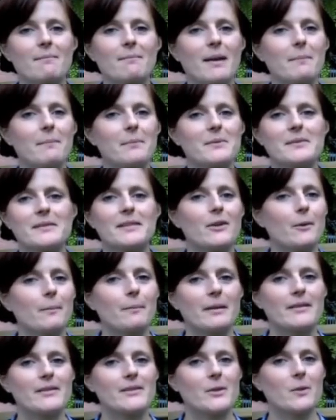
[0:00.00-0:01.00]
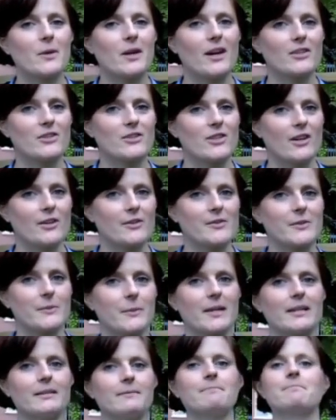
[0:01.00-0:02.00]
maple syrup, it's so gosh darn
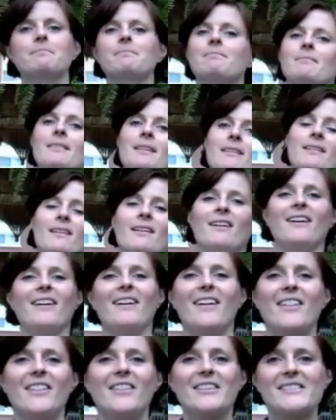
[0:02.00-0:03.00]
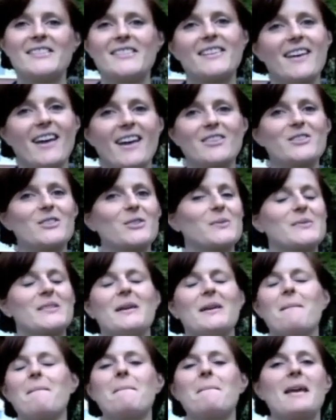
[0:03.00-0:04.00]
sweet. This again shows the
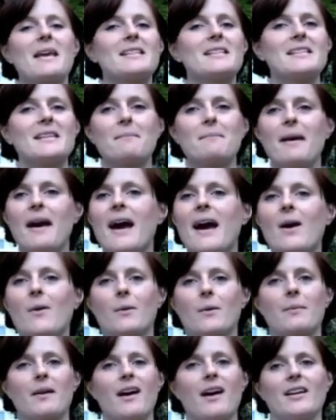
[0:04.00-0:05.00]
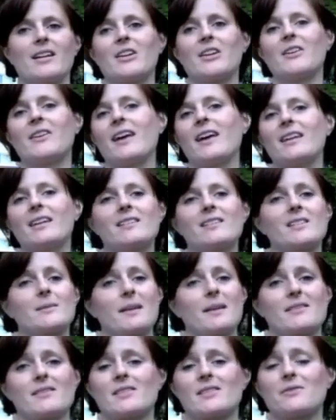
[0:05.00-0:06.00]
amazing power behind a united
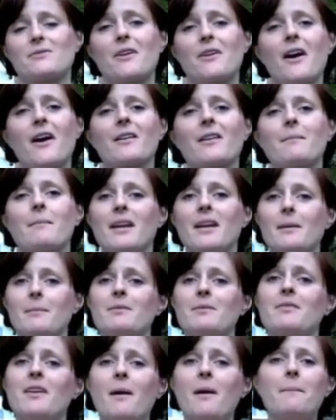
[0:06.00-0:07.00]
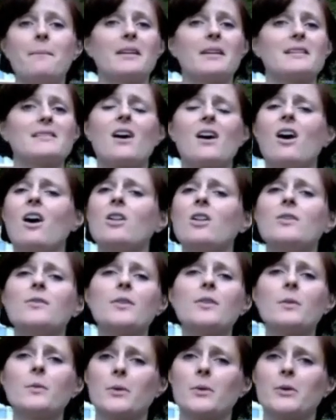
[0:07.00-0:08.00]
asbestos front made up of companies all over
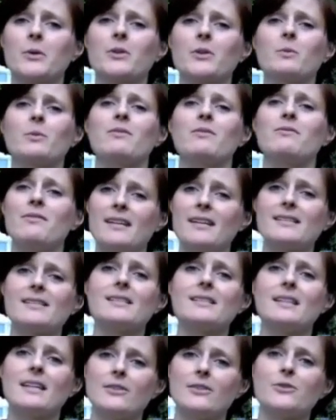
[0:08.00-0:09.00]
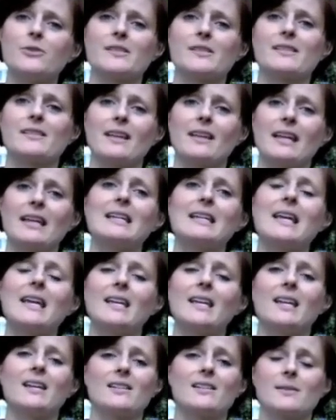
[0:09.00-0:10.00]
the world with vested interest in the
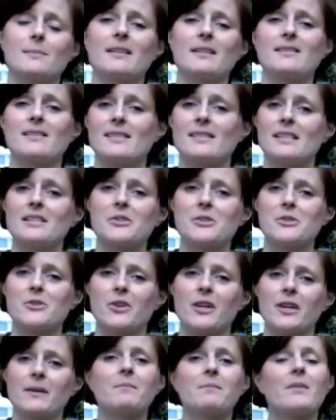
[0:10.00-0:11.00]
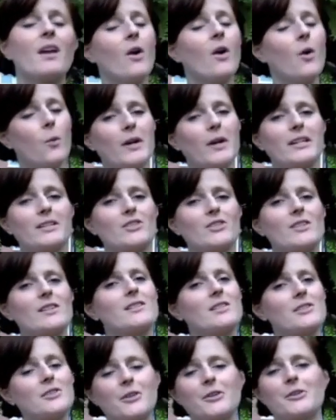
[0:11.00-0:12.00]
Canadian asbestos industry, which,
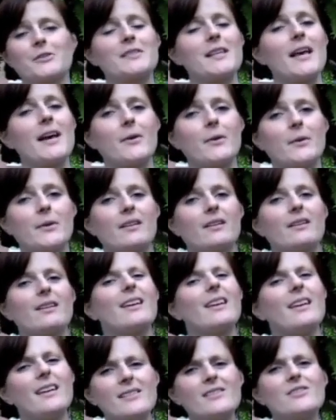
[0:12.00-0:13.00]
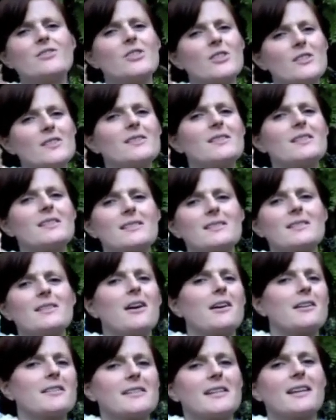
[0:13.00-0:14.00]
as it turns out, is just as
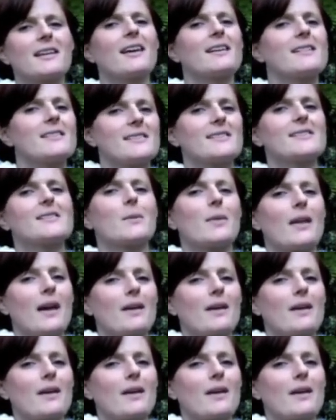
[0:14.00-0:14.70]
toxic as the South